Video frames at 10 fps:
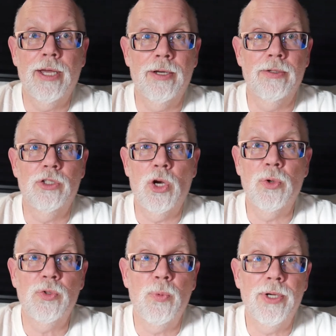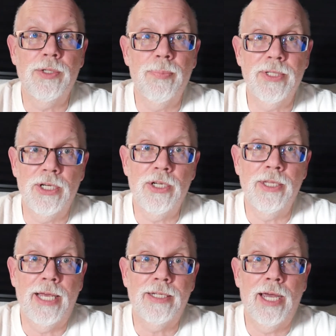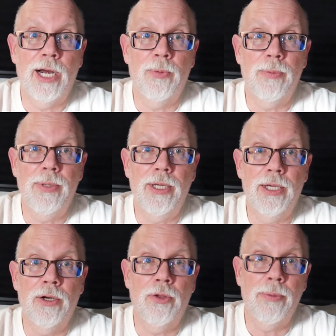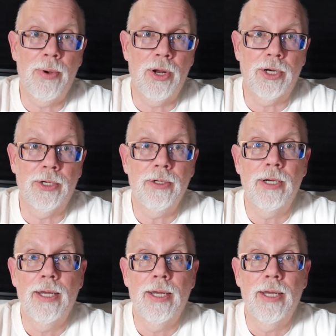and chose which position that tire would be in on the monitor,